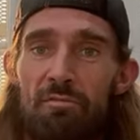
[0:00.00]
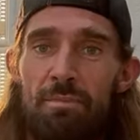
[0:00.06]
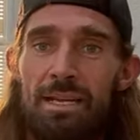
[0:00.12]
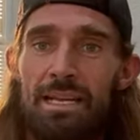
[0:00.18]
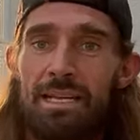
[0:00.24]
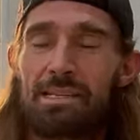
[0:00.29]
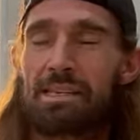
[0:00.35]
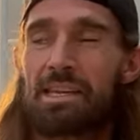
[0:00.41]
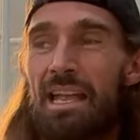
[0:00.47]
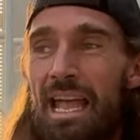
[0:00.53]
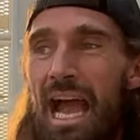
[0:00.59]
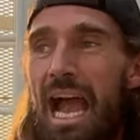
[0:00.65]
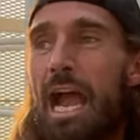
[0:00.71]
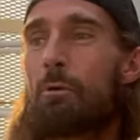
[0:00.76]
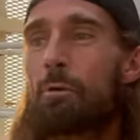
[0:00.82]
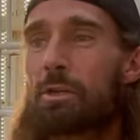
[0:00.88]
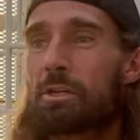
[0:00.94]
minutes,
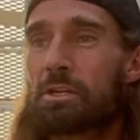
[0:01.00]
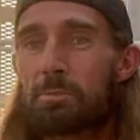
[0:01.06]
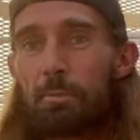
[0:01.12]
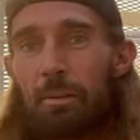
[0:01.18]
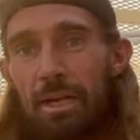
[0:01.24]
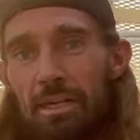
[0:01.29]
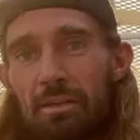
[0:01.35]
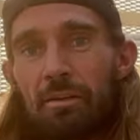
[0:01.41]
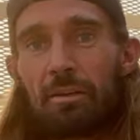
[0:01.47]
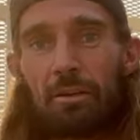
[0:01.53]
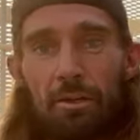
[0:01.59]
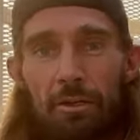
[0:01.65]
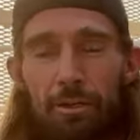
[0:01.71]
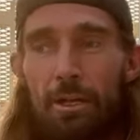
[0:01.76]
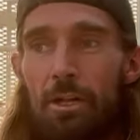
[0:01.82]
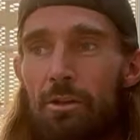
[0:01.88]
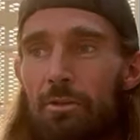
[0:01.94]
I would expect her
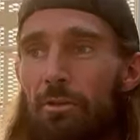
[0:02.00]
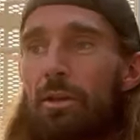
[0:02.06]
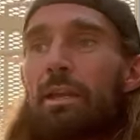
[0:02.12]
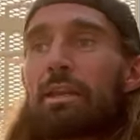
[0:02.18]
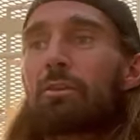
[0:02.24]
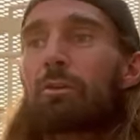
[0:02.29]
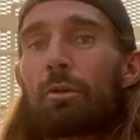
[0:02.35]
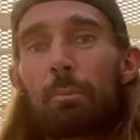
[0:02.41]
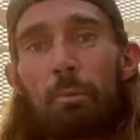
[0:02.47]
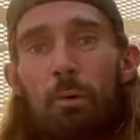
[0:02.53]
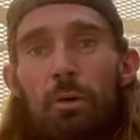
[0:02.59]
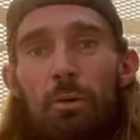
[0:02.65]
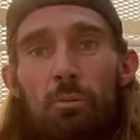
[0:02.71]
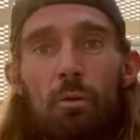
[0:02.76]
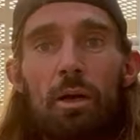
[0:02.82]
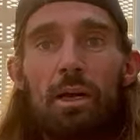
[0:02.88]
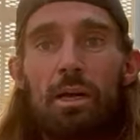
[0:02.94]
to get to the
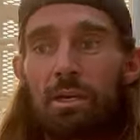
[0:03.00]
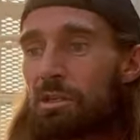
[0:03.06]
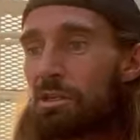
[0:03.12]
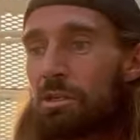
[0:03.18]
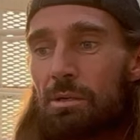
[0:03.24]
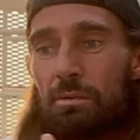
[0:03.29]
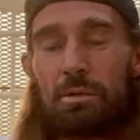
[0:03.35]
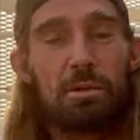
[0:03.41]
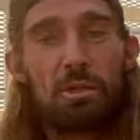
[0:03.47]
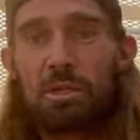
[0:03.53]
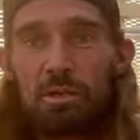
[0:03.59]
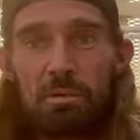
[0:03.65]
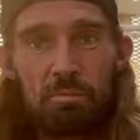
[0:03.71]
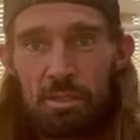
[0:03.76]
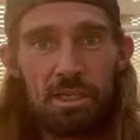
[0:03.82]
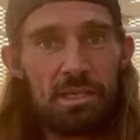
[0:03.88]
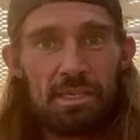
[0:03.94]
point where she
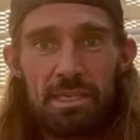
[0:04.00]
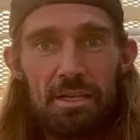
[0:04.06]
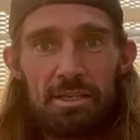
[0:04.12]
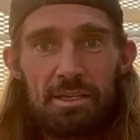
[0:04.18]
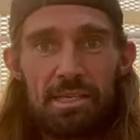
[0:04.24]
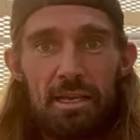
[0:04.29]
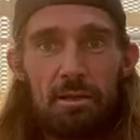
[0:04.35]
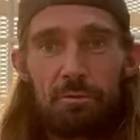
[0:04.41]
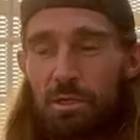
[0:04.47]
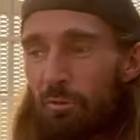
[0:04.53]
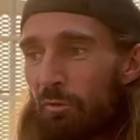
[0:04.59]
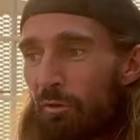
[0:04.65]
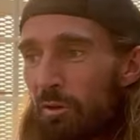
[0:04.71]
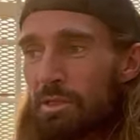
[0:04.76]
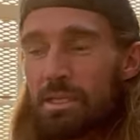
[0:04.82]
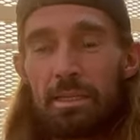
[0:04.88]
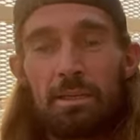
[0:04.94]
said herself, she
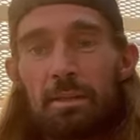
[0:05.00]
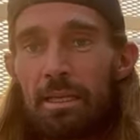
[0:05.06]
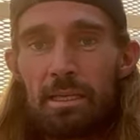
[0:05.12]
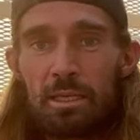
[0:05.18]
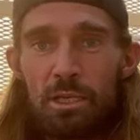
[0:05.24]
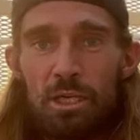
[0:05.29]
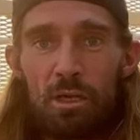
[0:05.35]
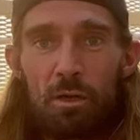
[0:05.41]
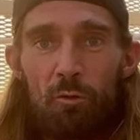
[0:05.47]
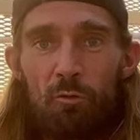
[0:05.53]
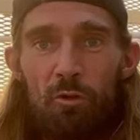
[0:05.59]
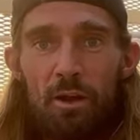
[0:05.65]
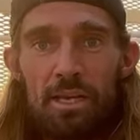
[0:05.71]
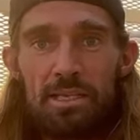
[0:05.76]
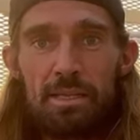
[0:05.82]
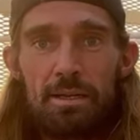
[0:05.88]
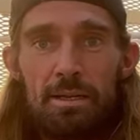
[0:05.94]
feels like she can go
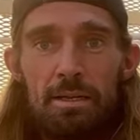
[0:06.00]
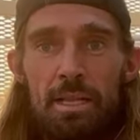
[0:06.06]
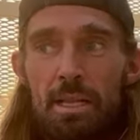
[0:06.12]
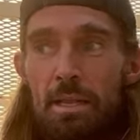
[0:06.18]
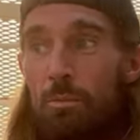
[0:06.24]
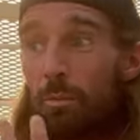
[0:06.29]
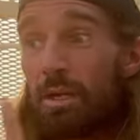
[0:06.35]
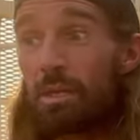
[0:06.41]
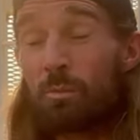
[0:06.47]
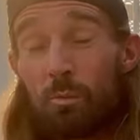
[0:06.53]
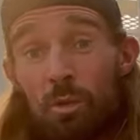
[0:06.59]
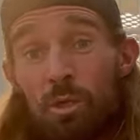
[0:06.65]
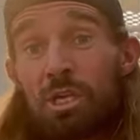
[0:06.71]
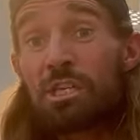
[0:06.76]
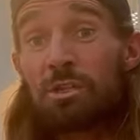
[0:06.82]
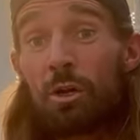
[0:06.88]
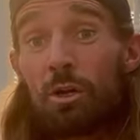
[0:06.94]
faster. When
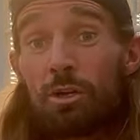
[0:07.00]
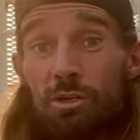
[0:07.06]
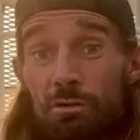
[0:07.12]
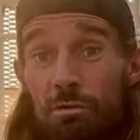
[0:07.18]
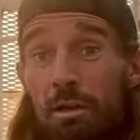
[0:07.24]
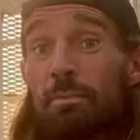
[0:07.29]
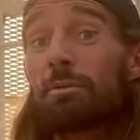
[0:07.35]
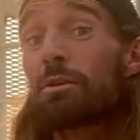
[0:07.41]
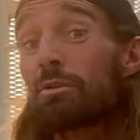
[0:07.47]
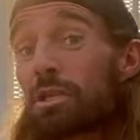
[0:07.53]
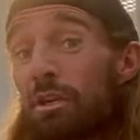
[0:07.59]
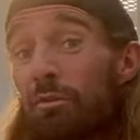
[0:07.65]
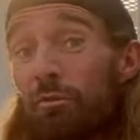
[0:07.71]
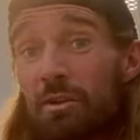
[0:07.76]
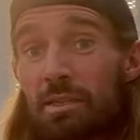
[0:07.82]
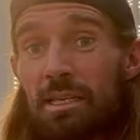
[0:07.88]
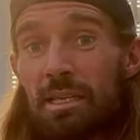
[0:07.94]
she's not on the treadmill, she
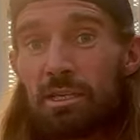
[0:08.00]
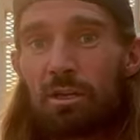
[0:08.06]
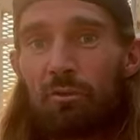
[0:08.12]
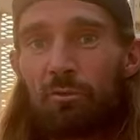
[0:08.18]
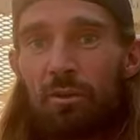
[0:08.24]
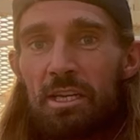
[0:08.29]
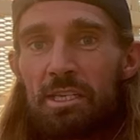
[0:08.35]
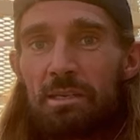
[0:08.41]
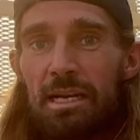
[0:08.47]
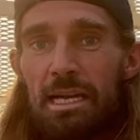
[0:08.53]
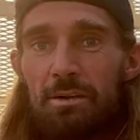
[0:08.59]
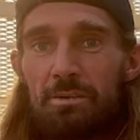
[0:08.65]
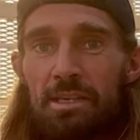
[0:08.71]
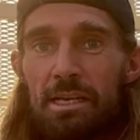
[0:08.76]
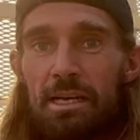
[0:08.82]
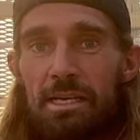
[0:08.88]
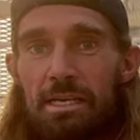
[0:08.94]
feels like she's faster
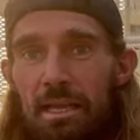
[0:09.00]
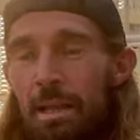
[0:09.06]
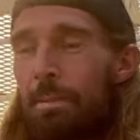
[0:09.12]
outside.